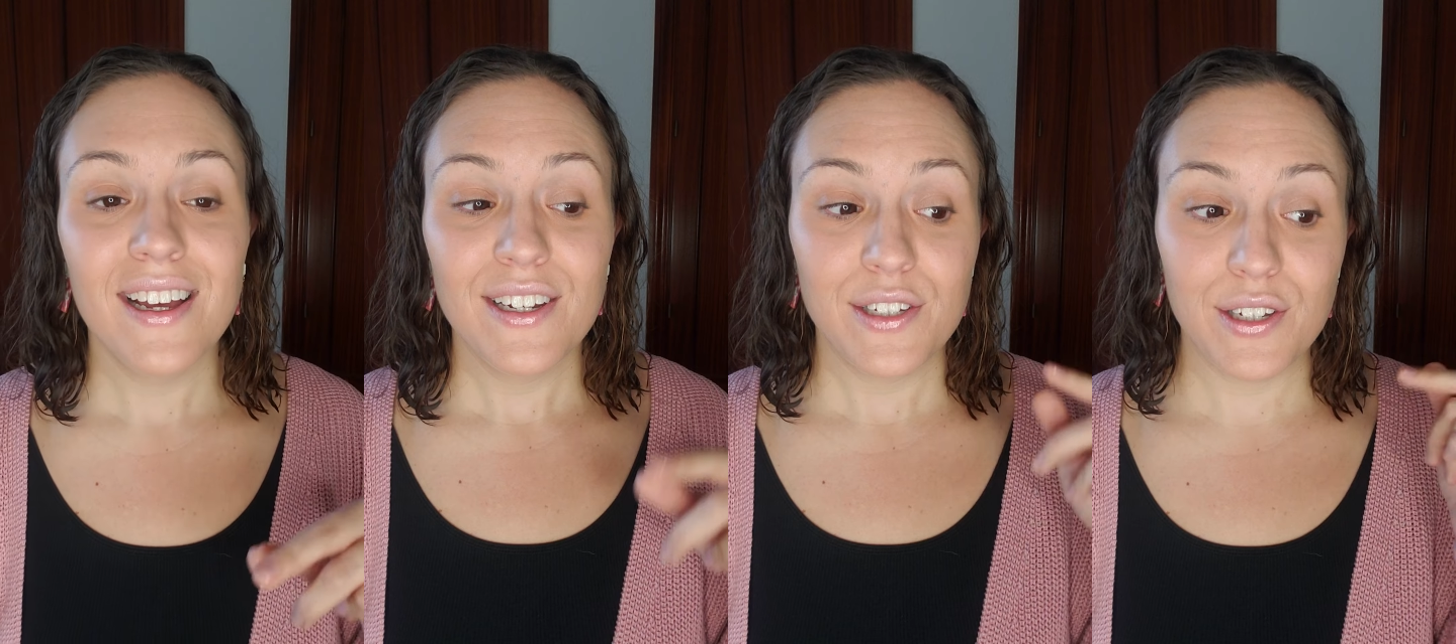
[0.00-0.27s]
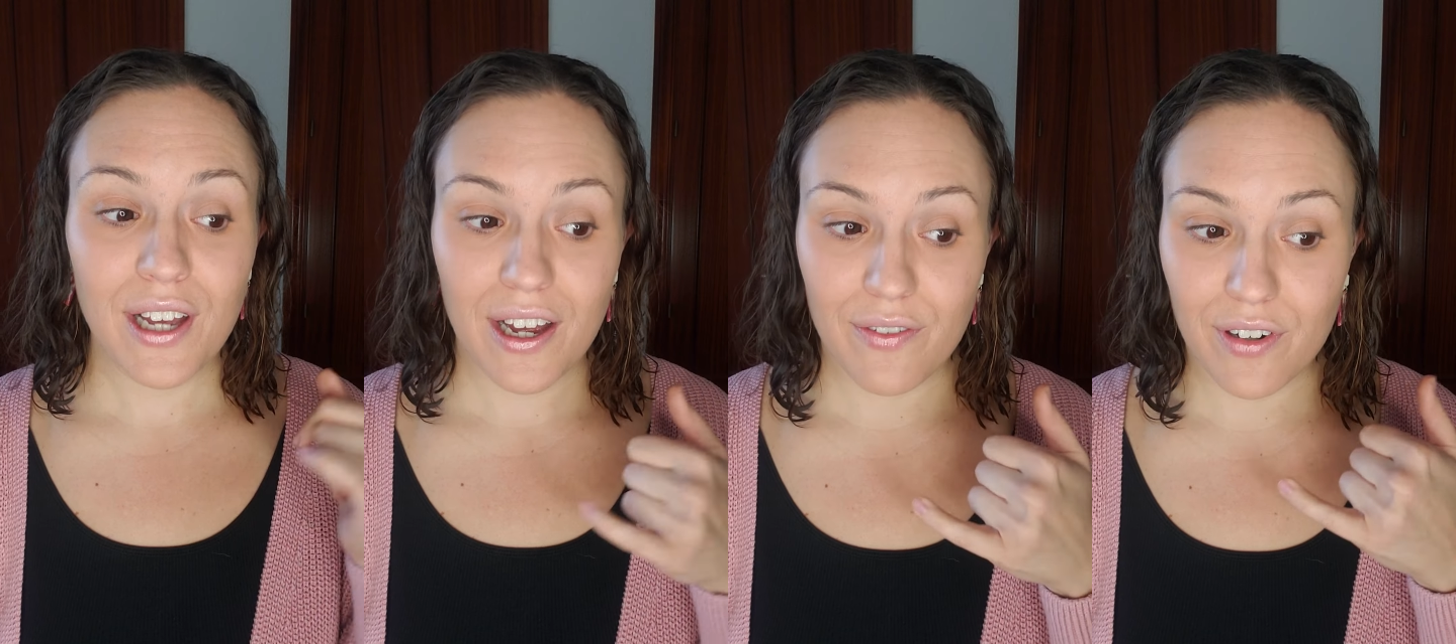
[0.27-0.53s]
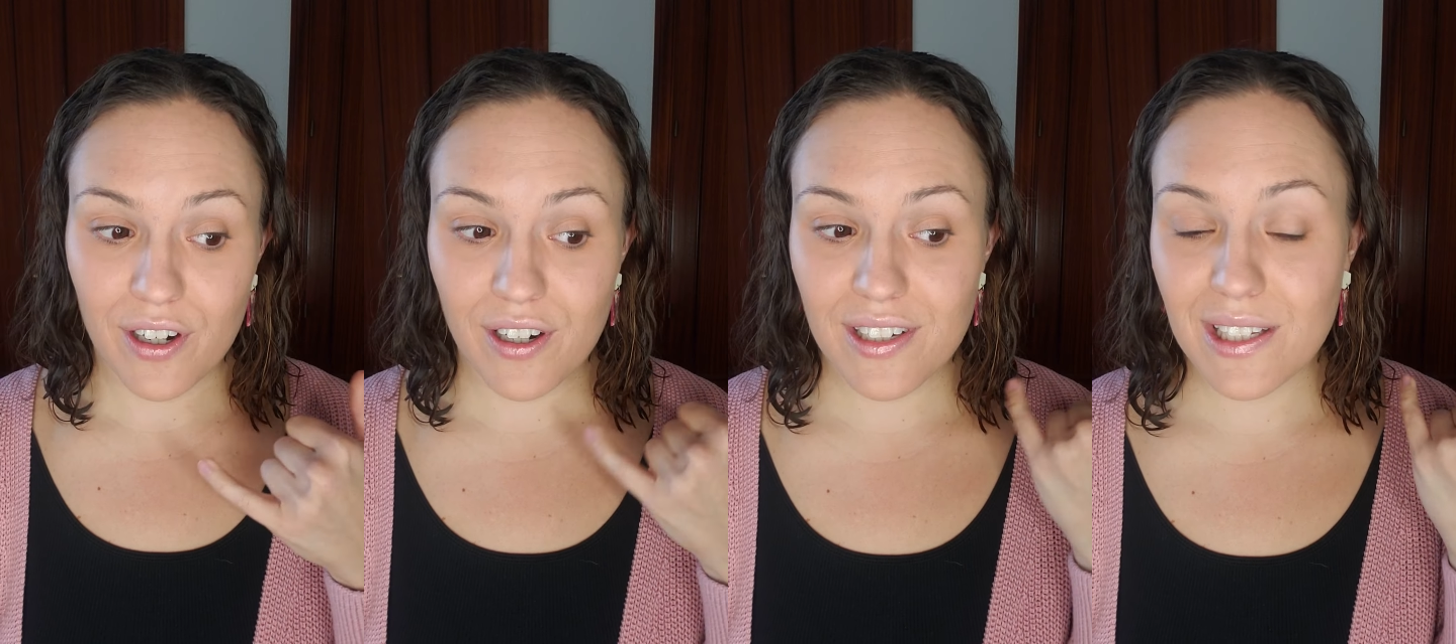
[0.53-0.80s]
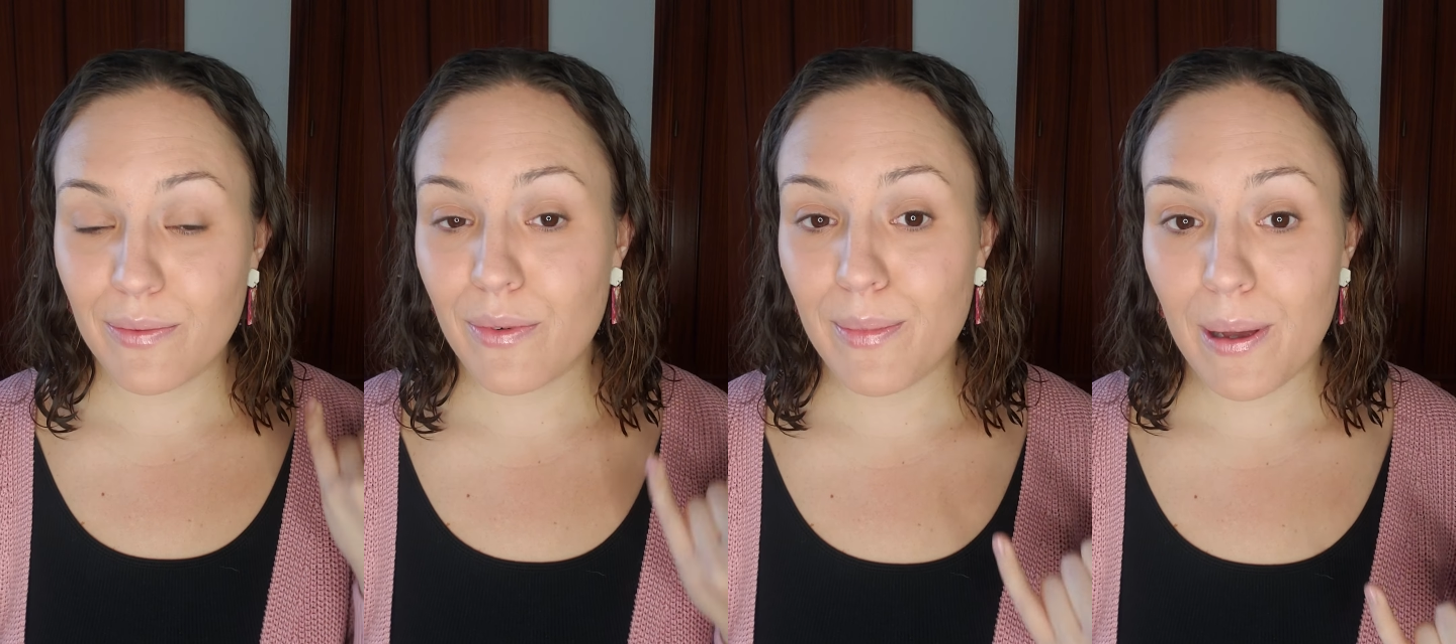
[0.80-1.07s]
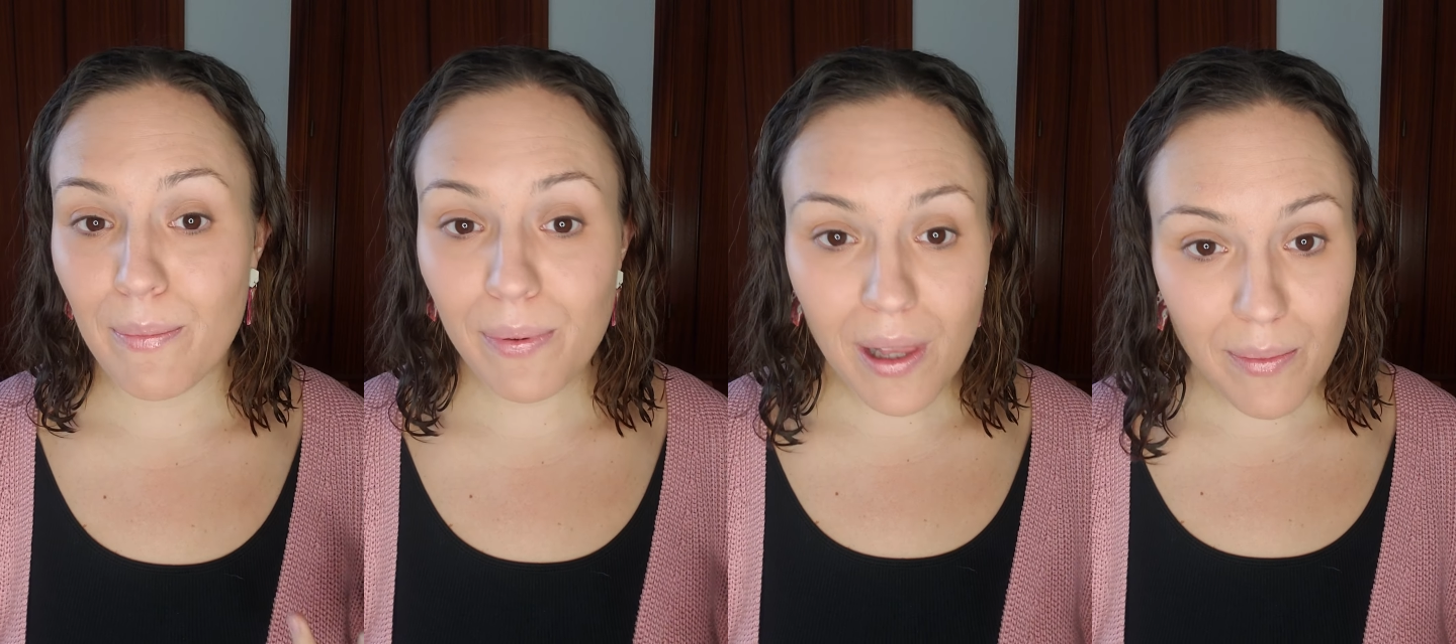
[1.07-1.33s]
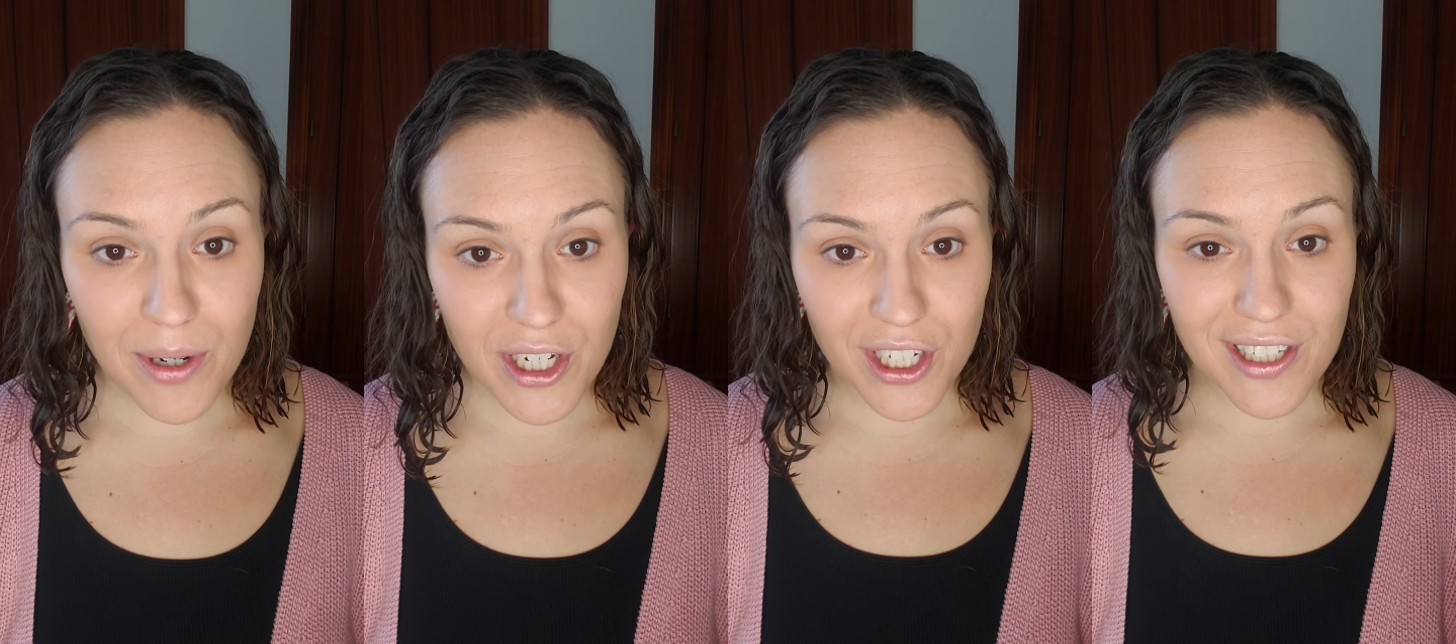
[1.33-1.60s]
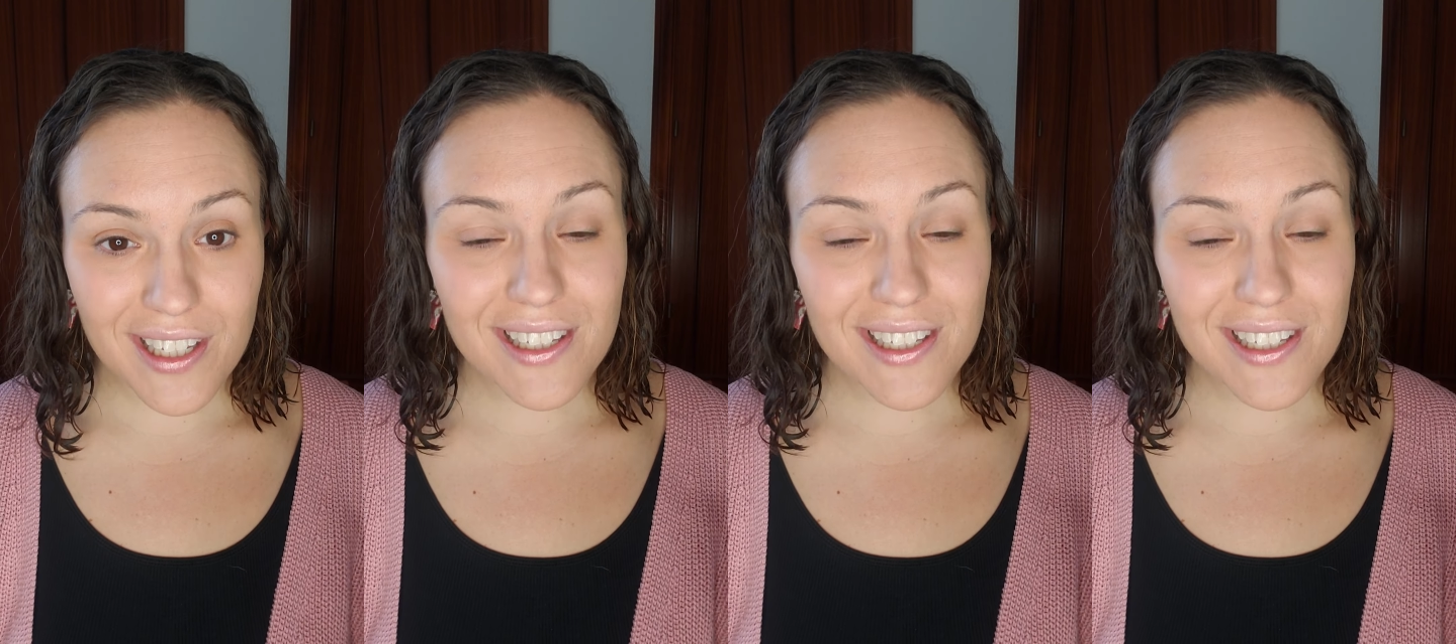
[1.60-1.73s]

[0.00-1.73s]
to cover some of my blemishes.